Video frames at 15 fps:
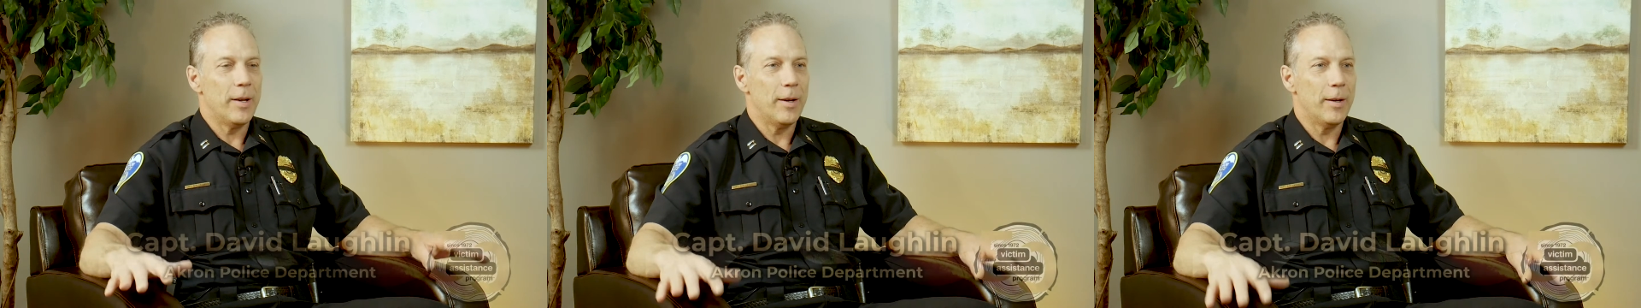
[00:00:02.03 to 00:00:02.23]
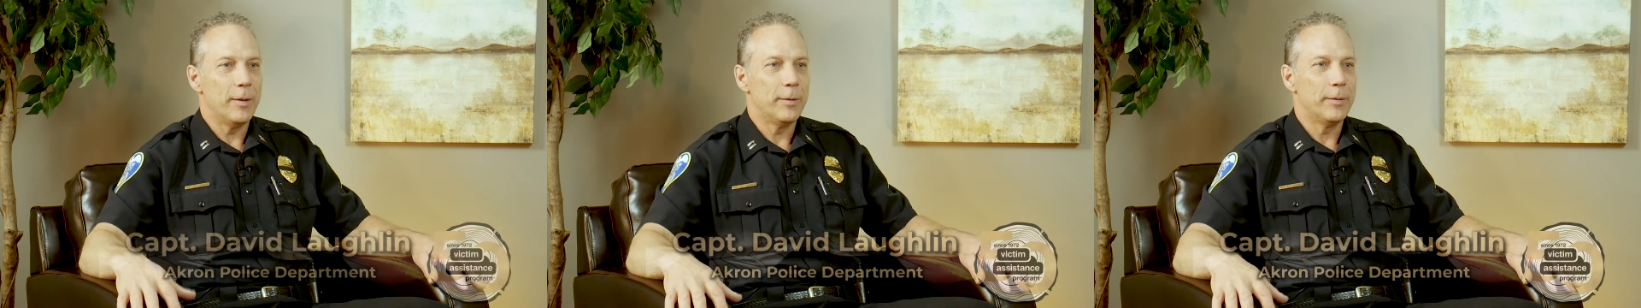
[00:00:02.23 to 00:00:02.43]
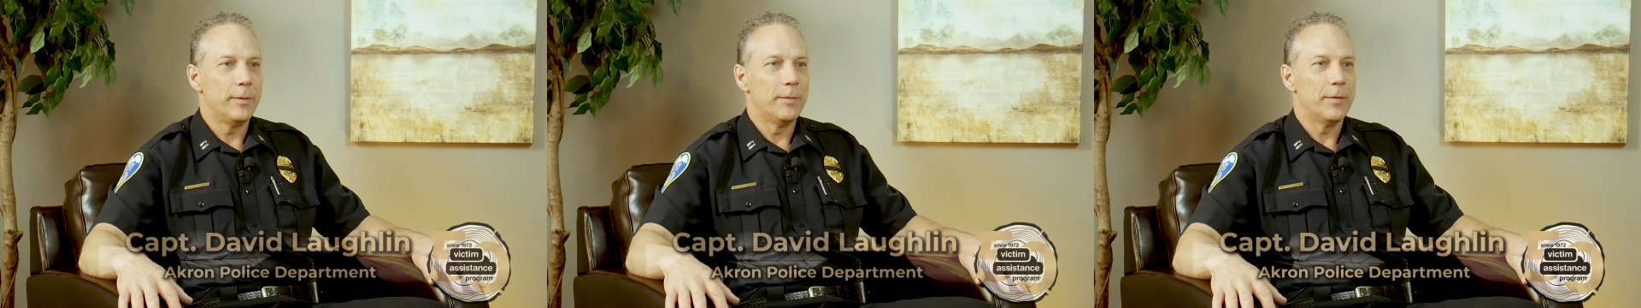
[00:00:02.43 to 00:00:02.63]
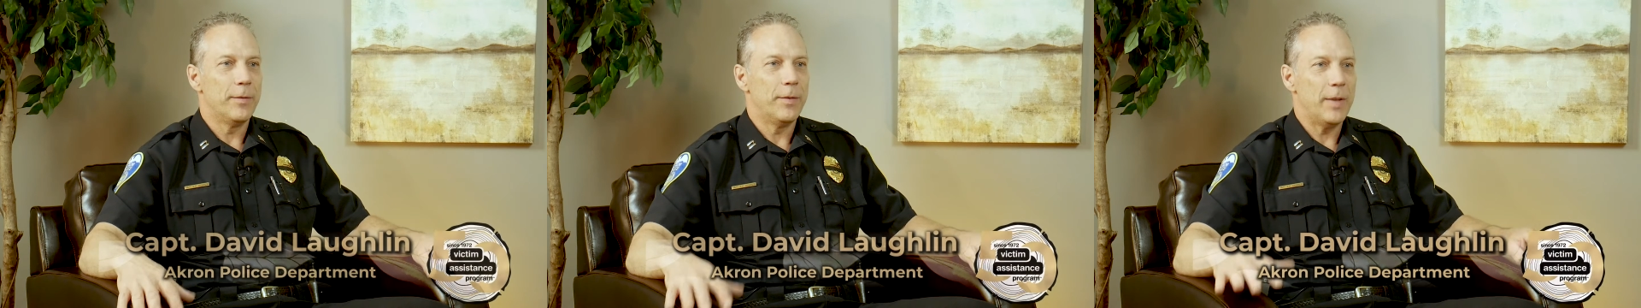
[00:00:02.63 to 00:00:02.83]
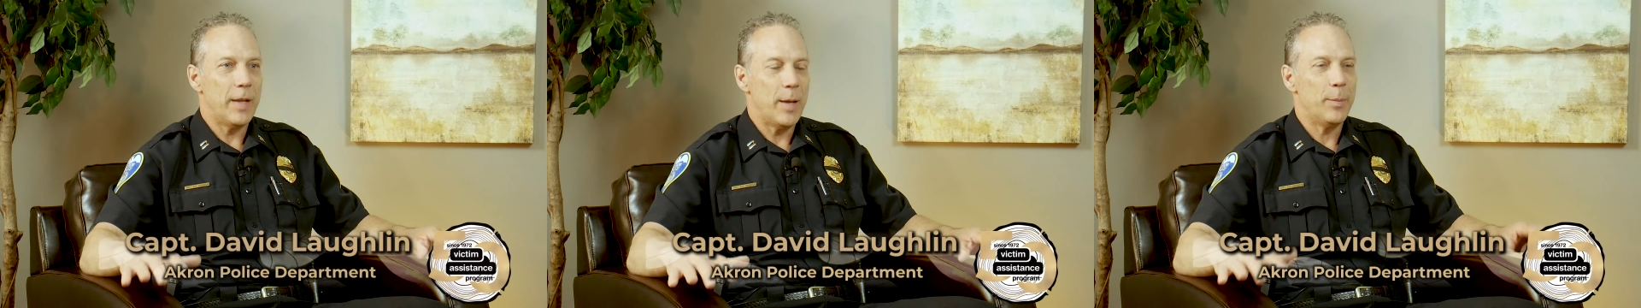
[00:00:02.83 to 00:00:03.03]
of
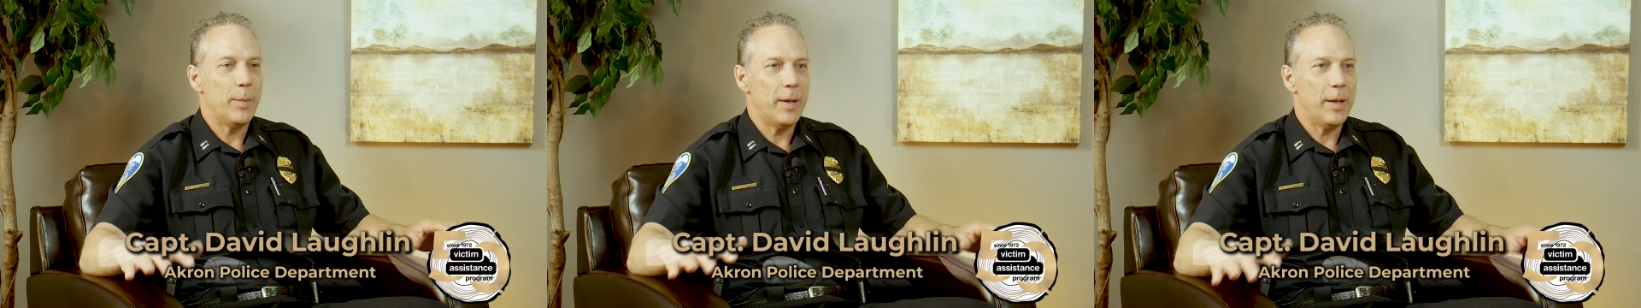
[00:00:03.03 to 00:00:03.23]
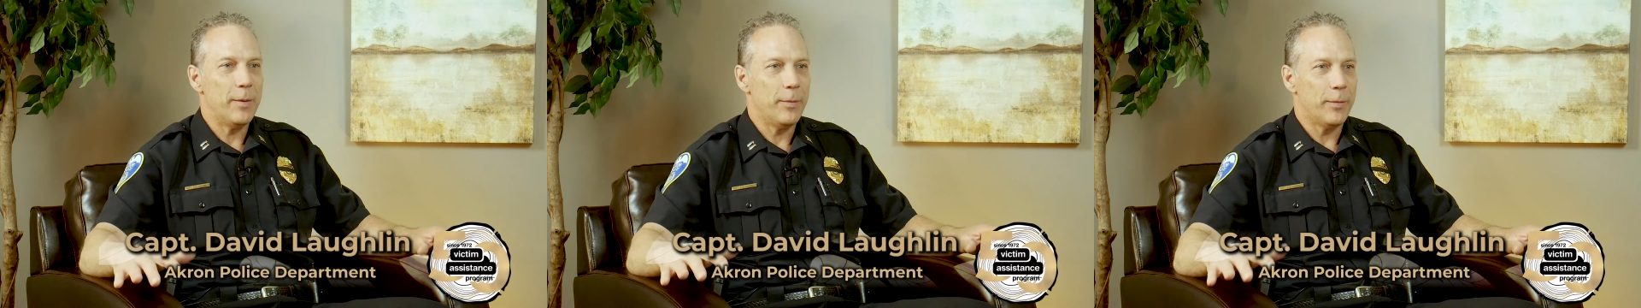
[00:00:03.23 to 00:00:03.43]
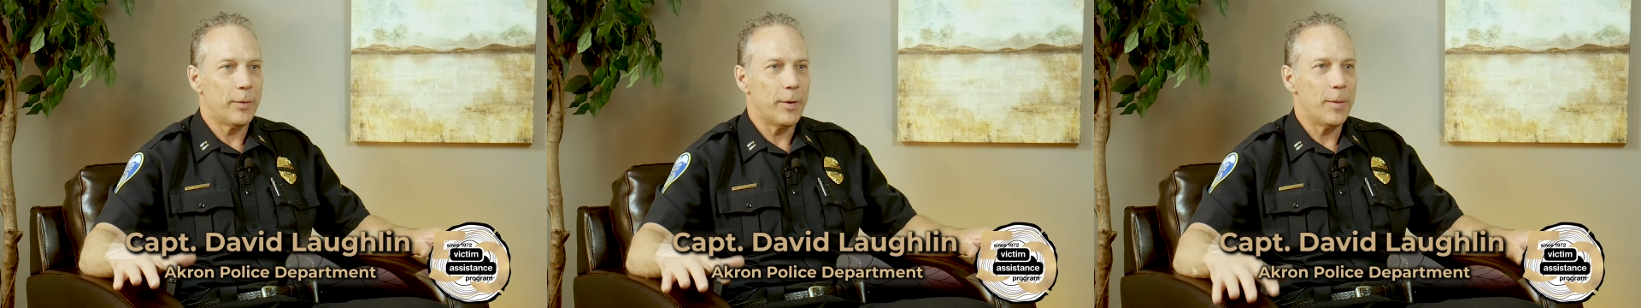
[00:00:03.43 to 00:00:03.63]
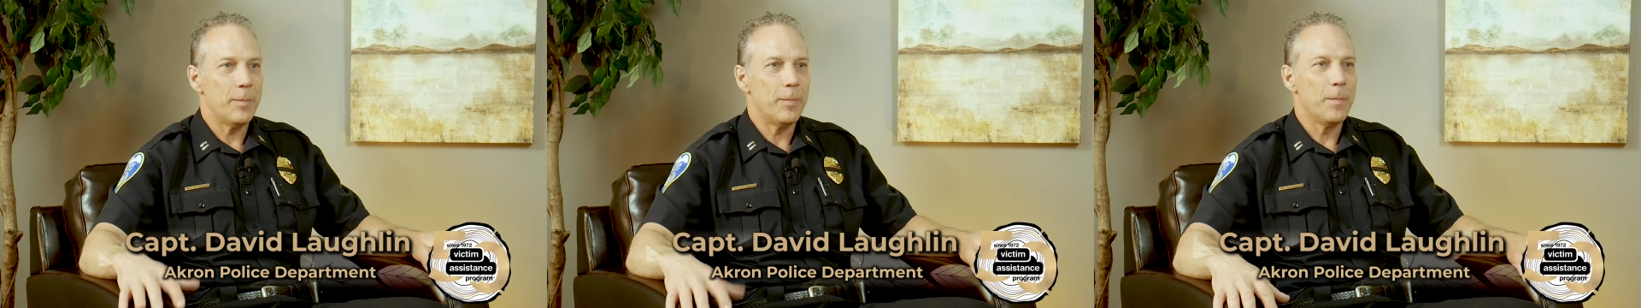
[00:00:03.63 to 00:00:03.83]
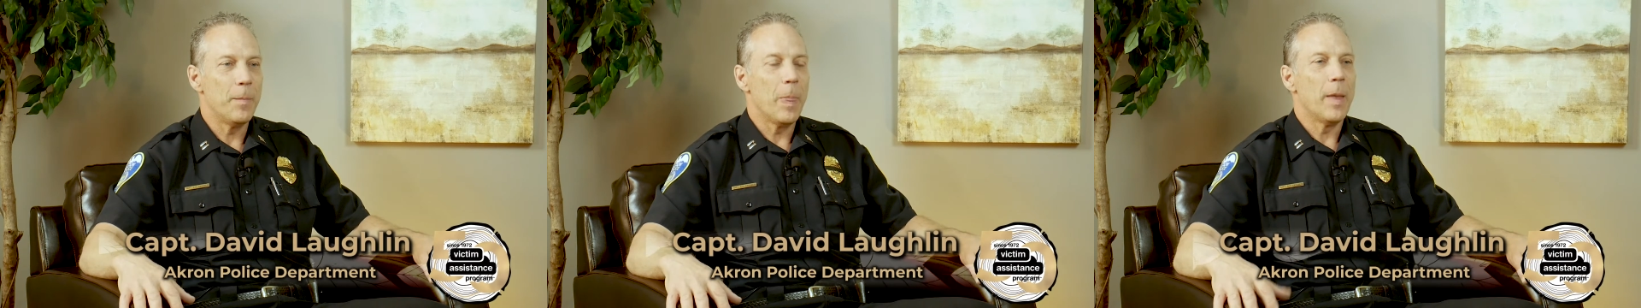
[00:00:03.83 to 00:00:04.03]
VAP
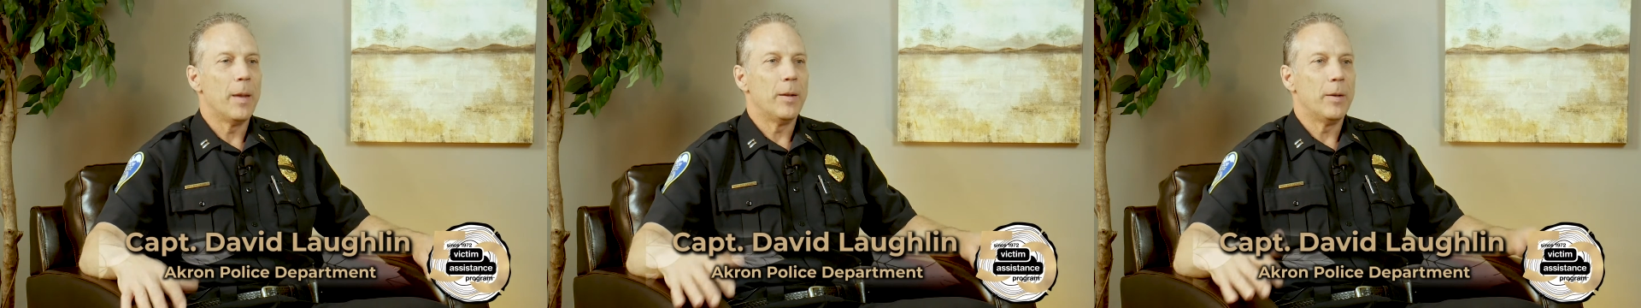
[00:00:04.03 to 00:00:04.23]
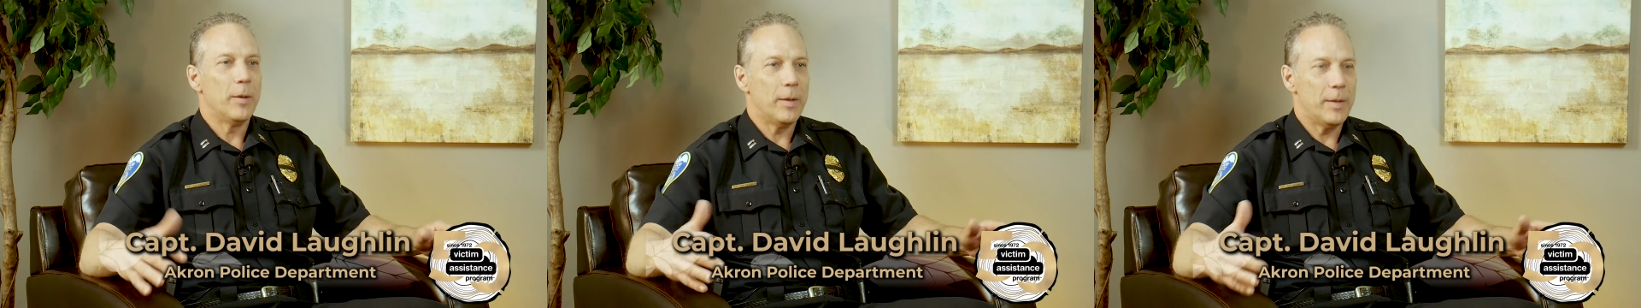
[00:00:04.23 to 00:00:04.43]
from you know,